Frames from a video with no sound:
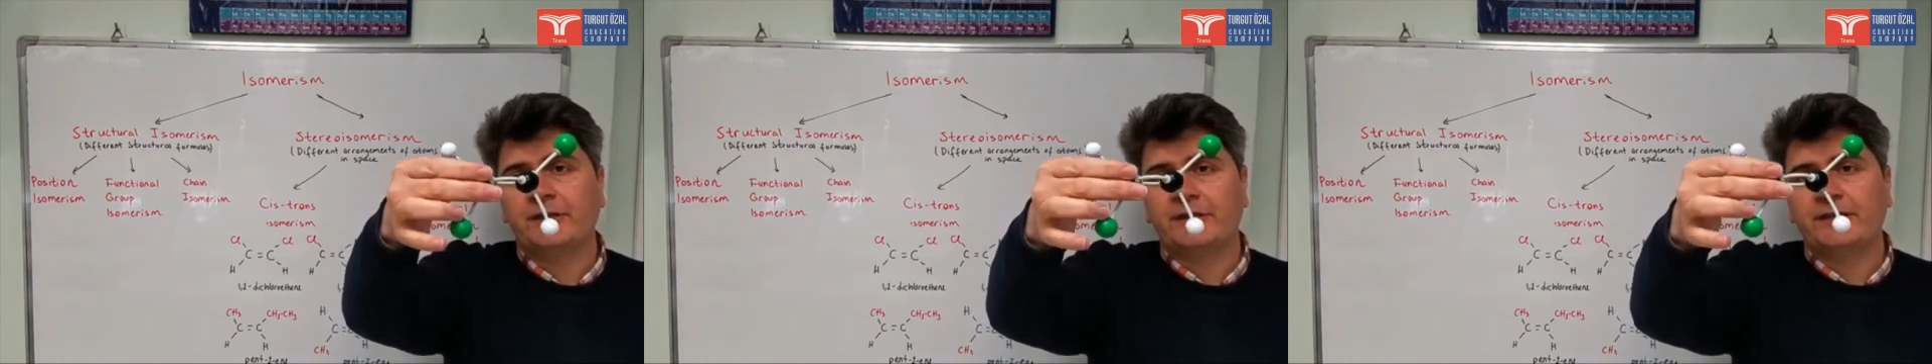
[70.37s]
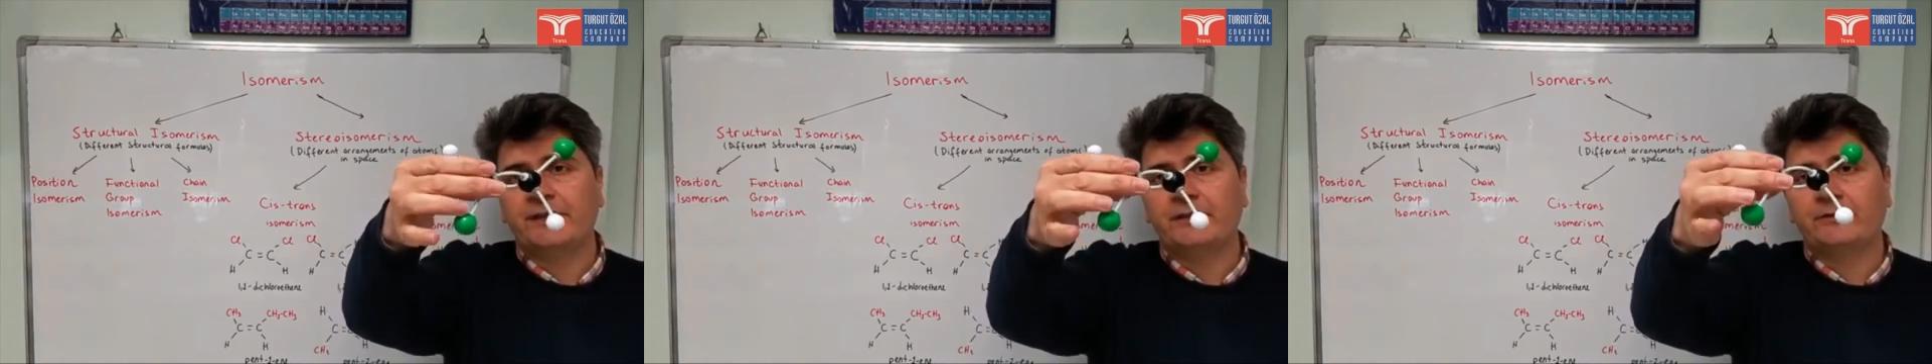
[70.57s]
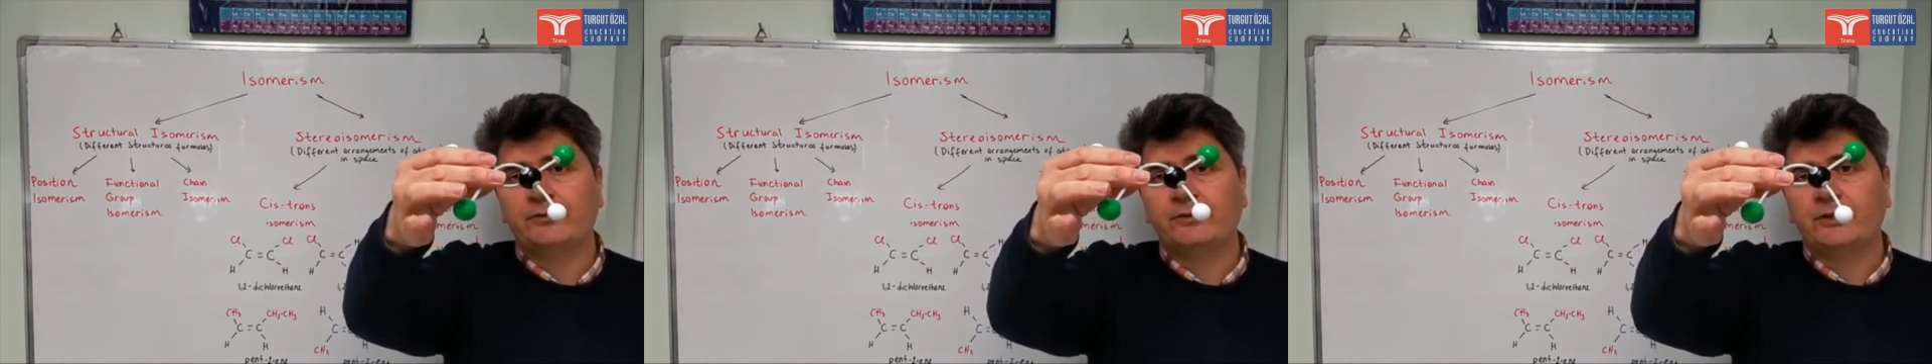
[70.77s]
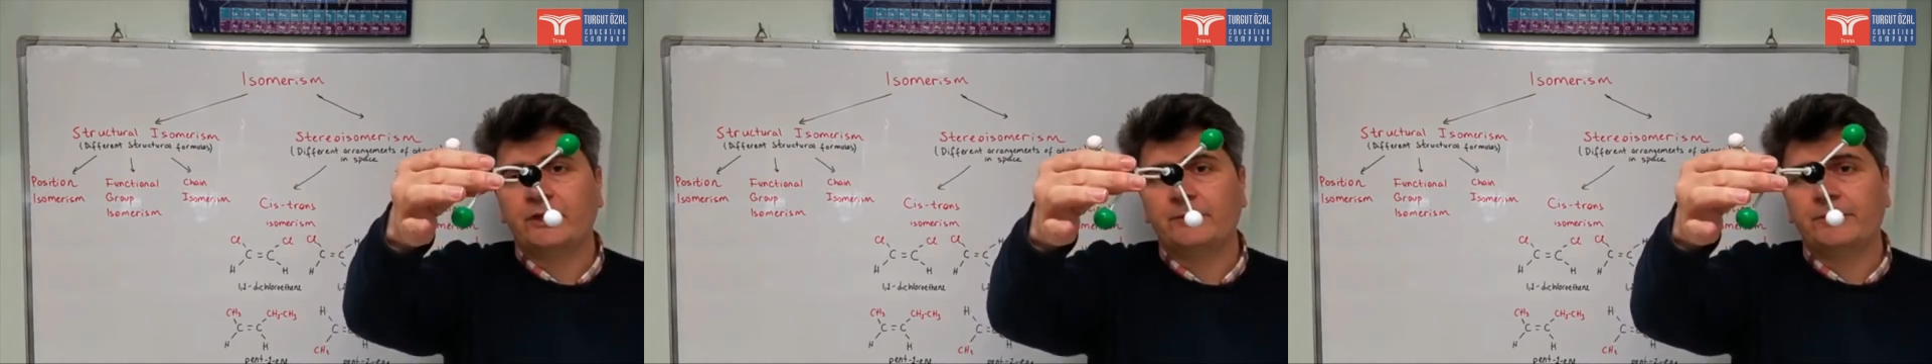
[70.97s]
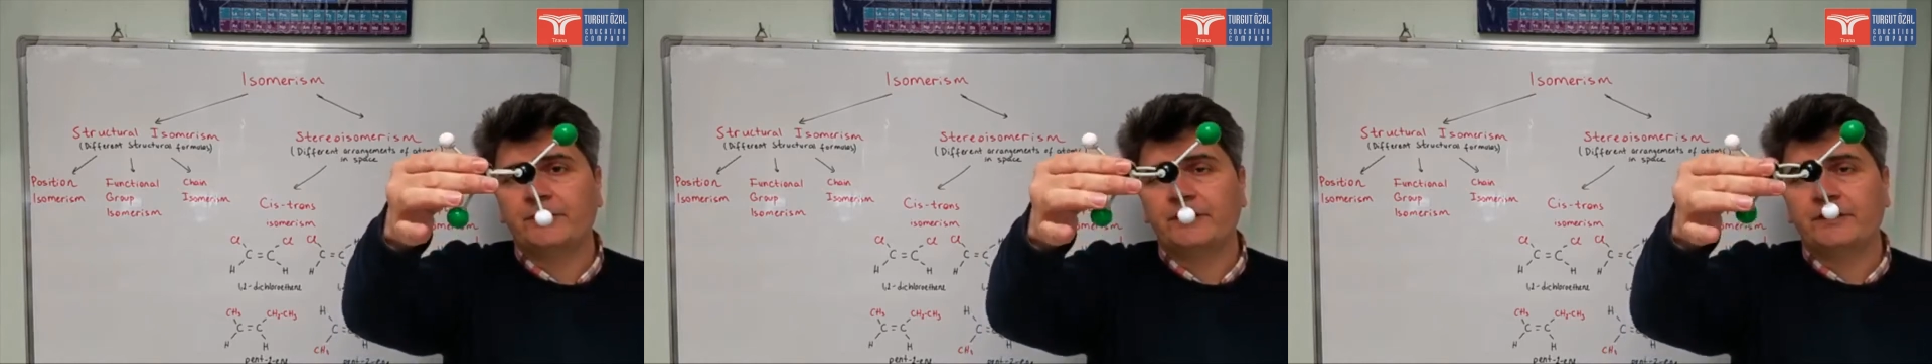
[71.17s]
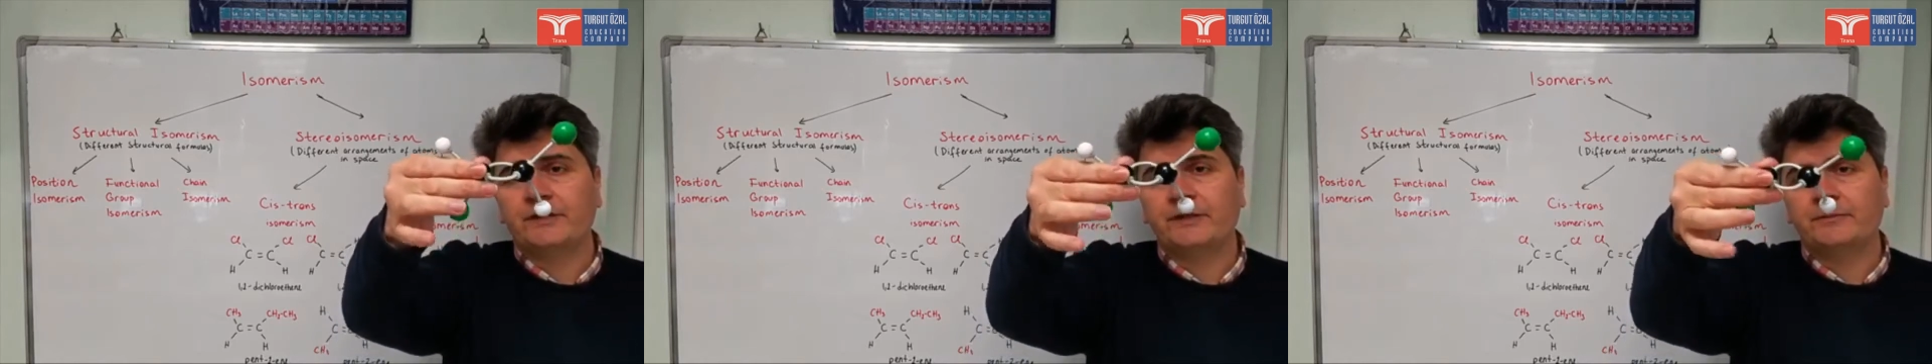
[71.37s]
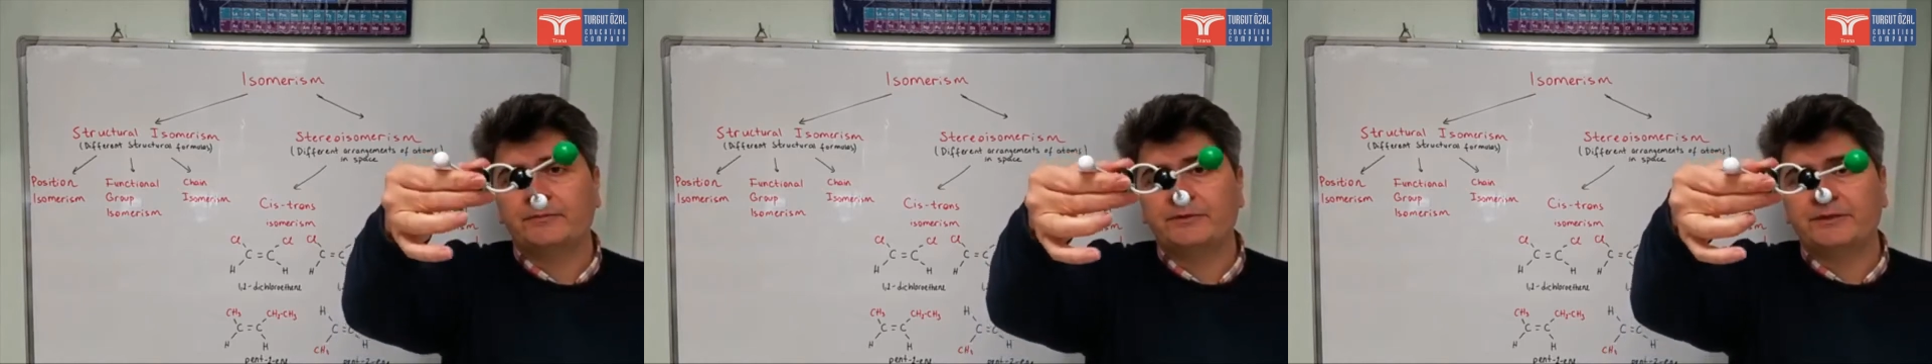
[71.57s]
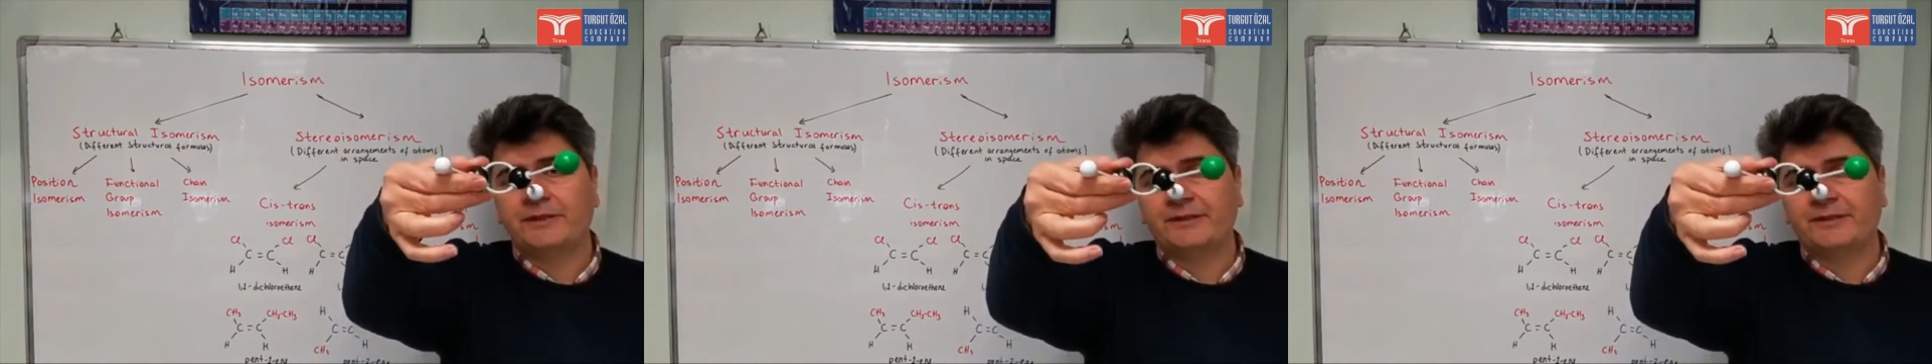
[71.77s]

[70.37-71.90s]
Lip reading: again 2 carbon atoms,